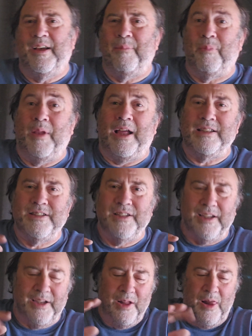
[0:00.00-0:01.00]

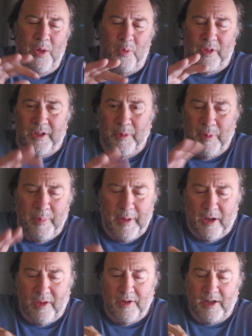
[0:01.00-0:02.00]
plastic with a little bit of
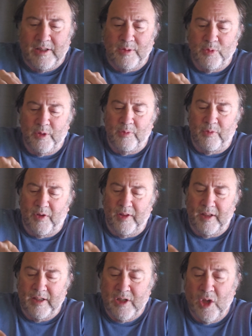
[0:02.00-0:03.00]
metal on there. And sometimes we find
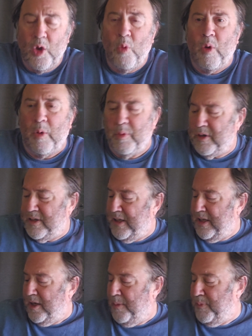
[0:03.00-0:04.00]
things while we're
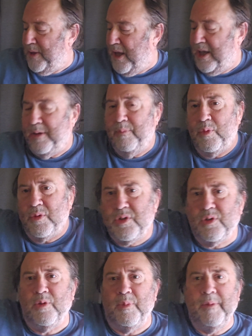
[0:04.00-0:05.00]
digging up the item. We'll
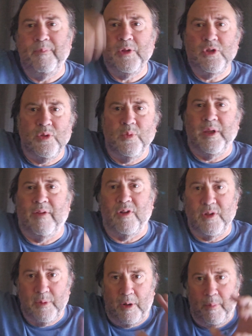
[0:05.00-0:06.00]
scoop it. We have
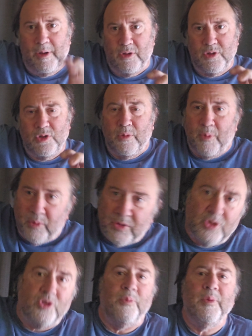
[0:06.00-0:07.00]
our metal scoop, and we'll
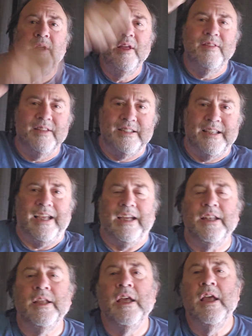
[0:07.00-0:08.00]
scoop the
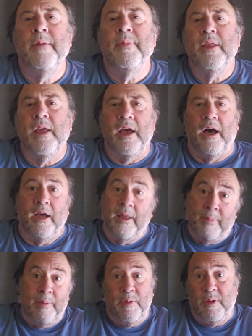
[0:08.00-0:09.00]
sand, and
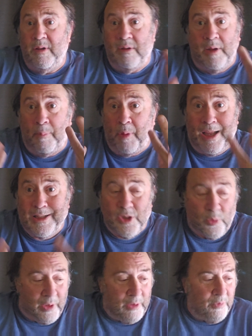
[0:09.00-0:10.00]
maybe a
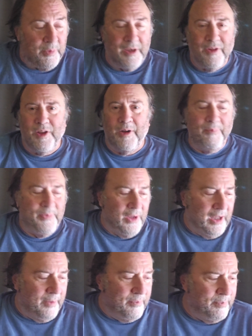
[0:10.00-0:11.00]
plastic ring will be in there.
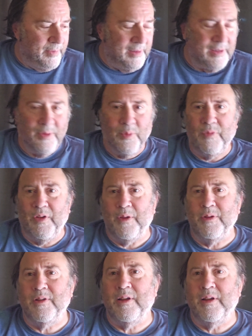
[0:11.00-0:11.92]
We found